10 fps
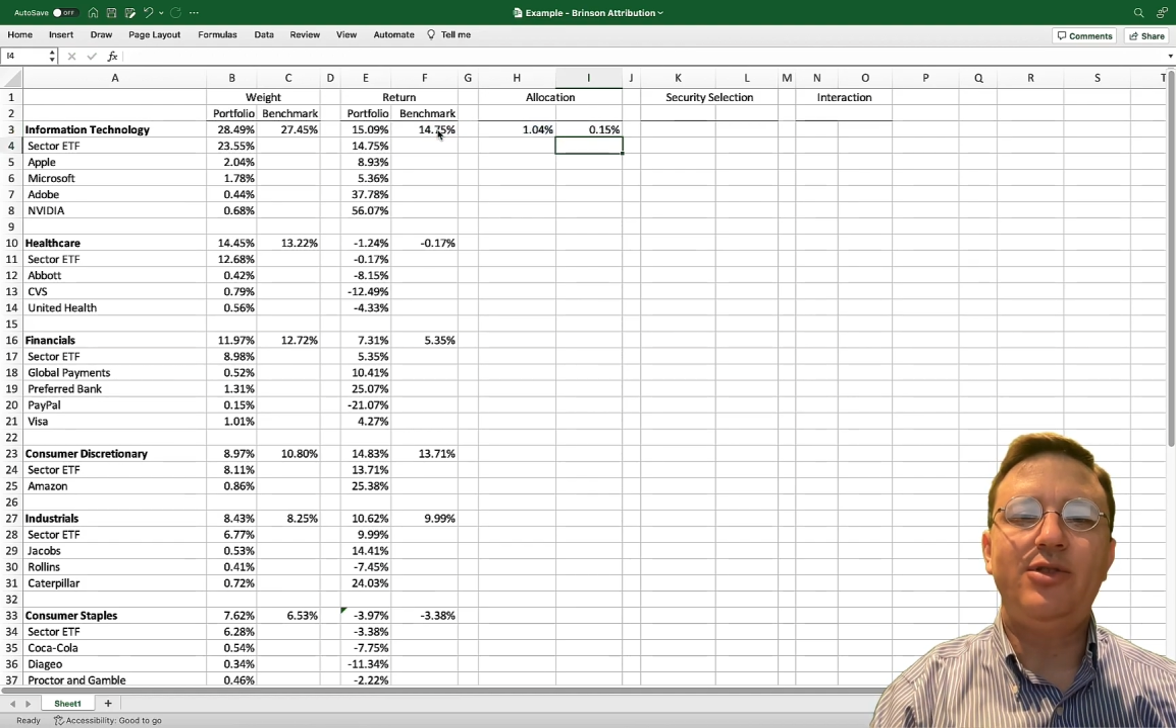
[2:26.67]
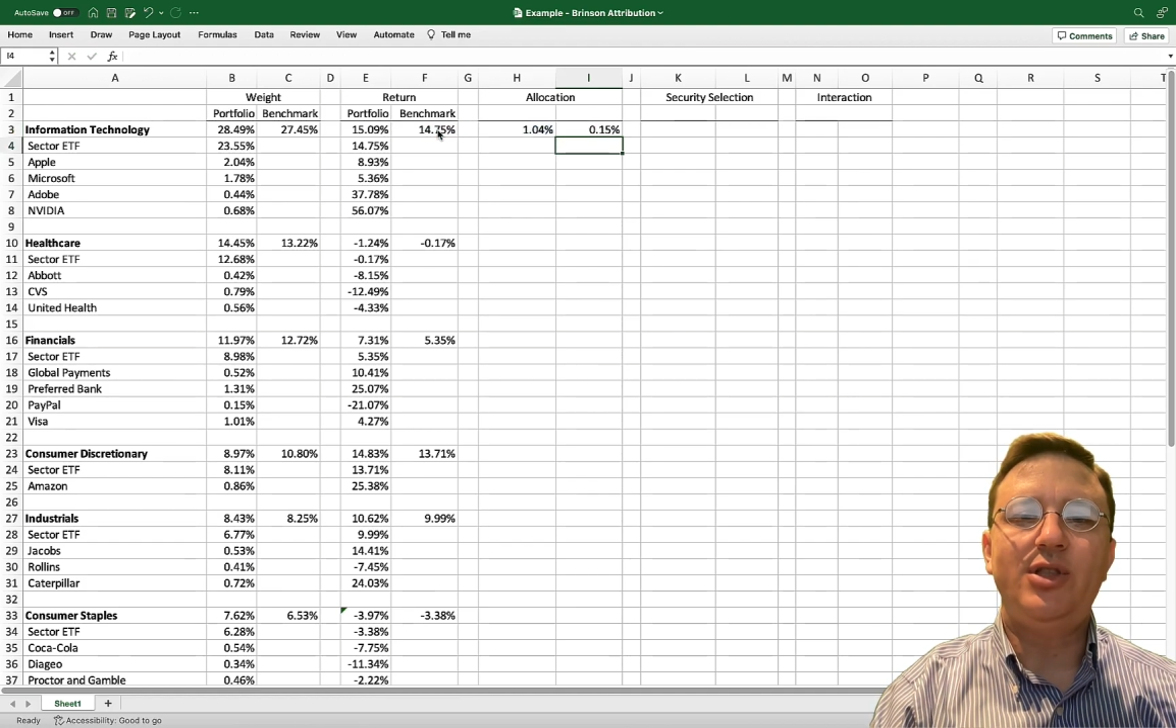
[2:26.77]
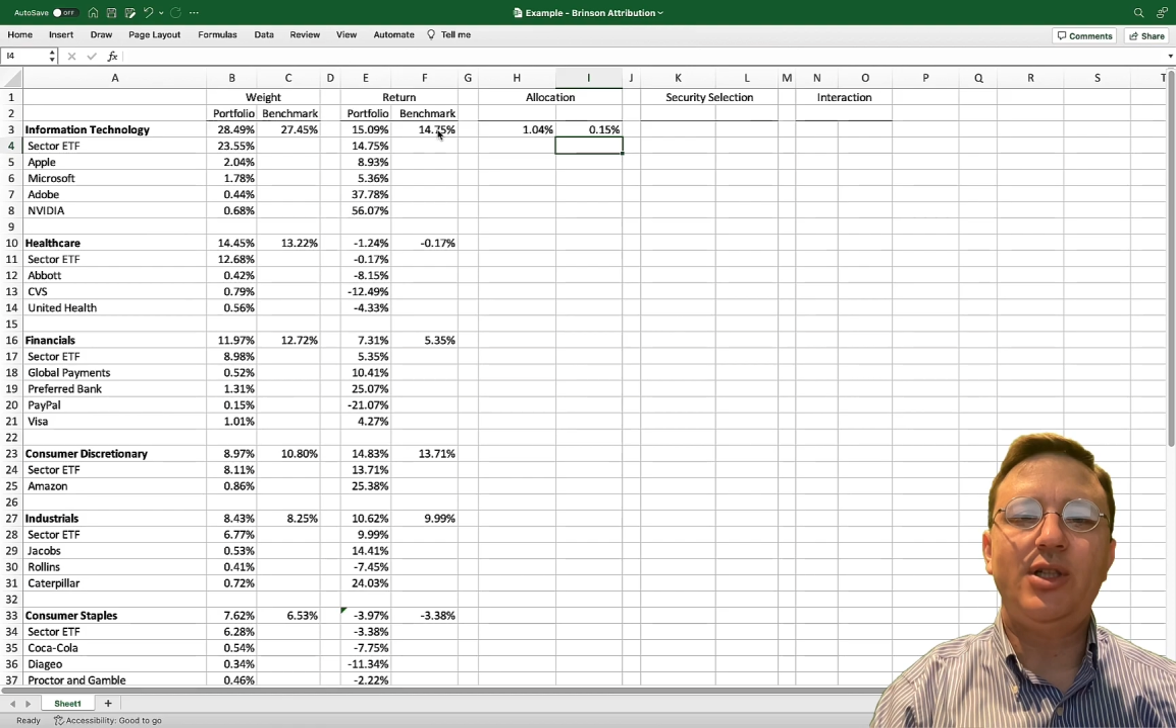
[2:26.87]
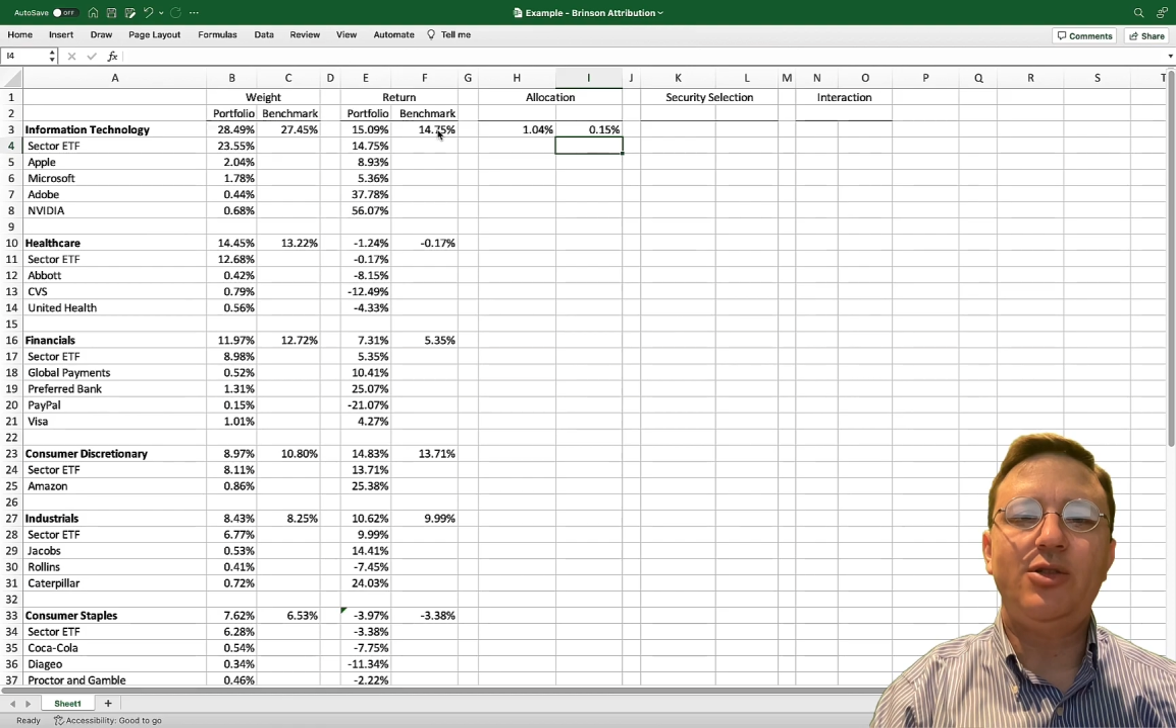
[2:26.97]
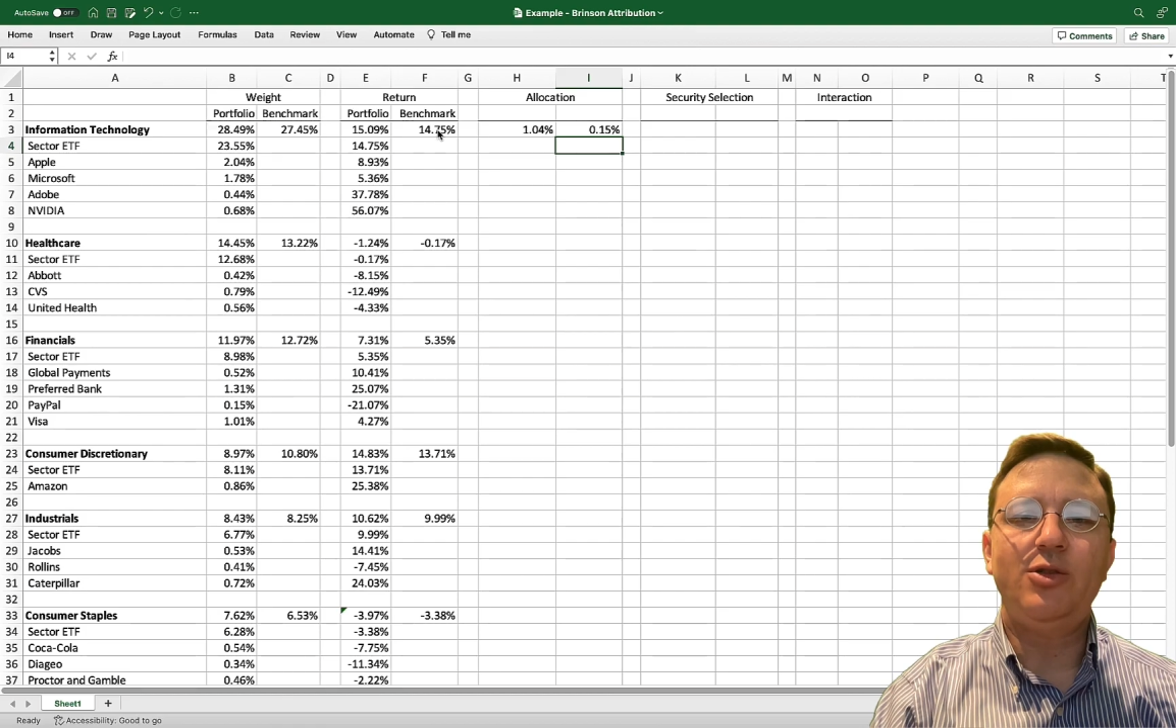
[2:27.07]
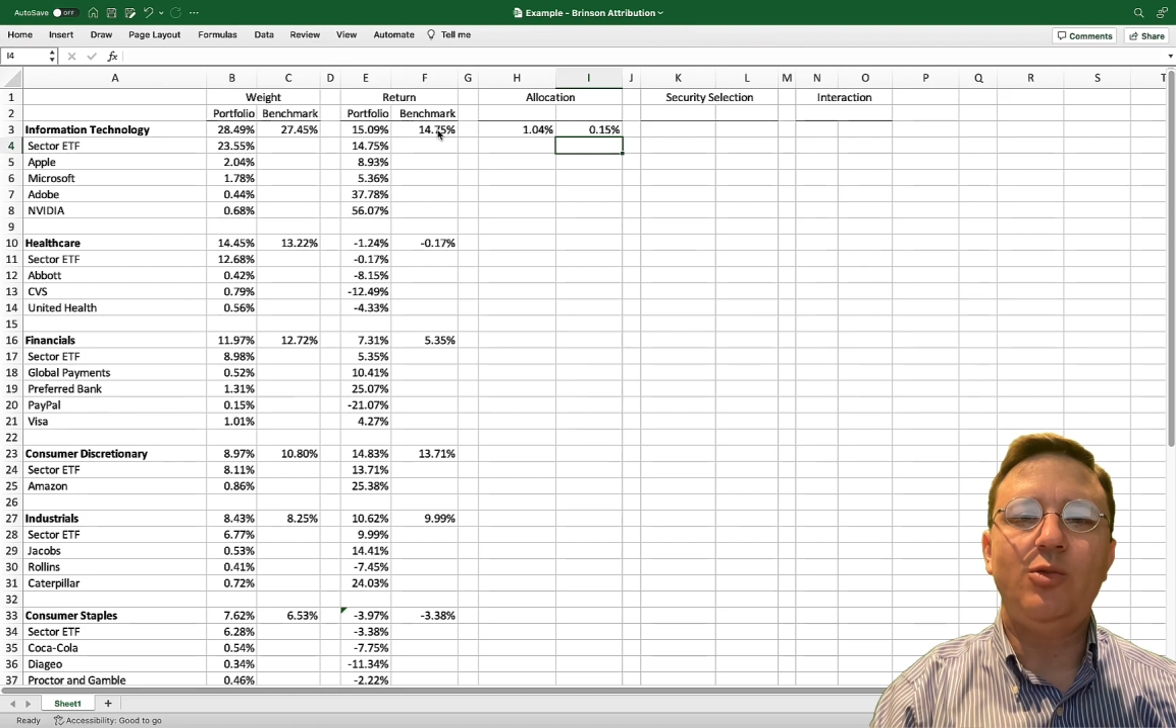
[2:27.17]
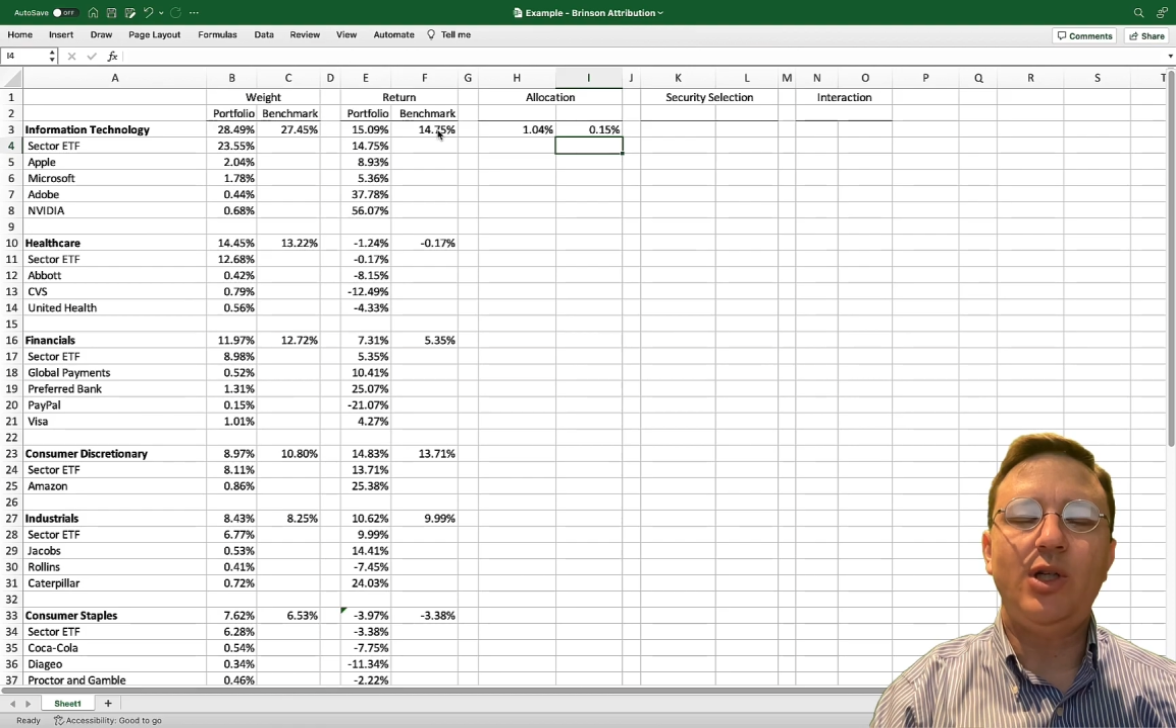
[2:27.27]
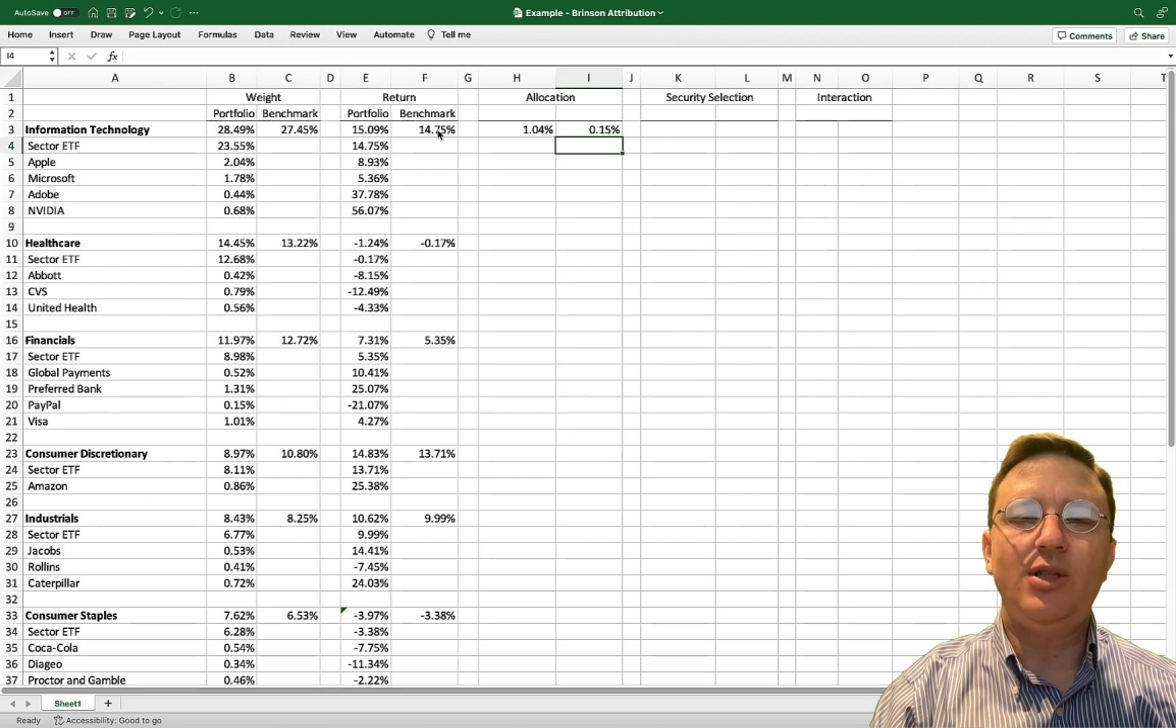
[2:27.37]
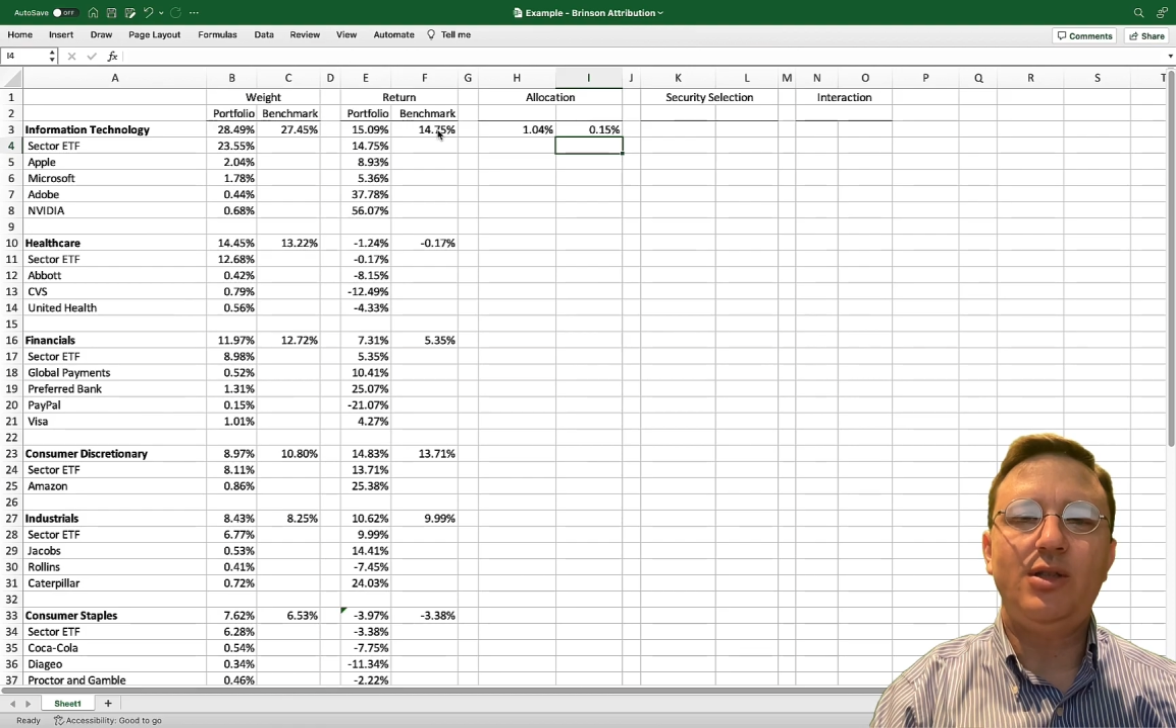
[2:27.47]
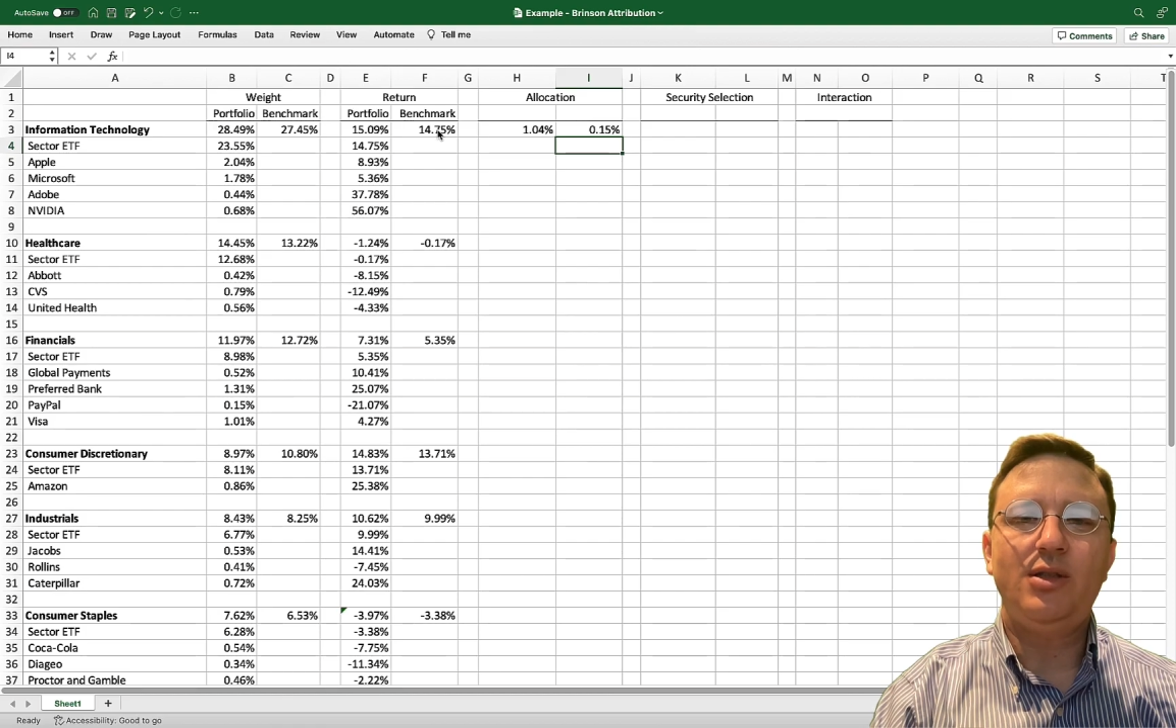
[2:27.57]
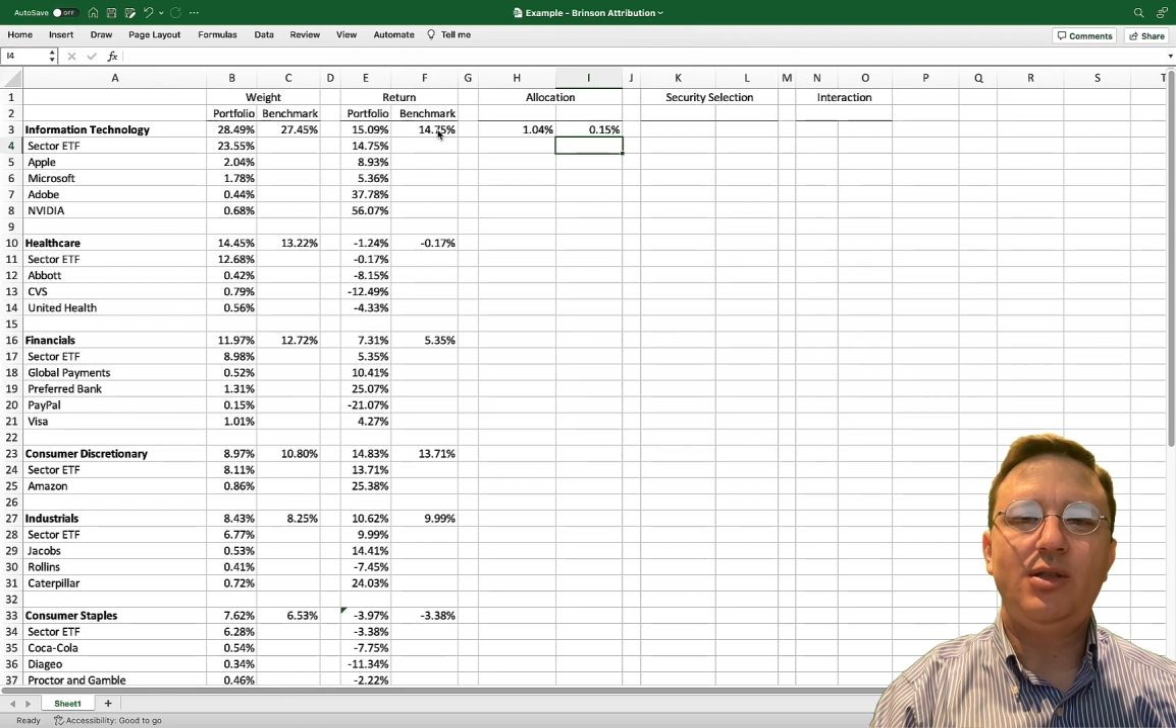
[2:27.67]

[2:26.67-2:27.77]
sector weight.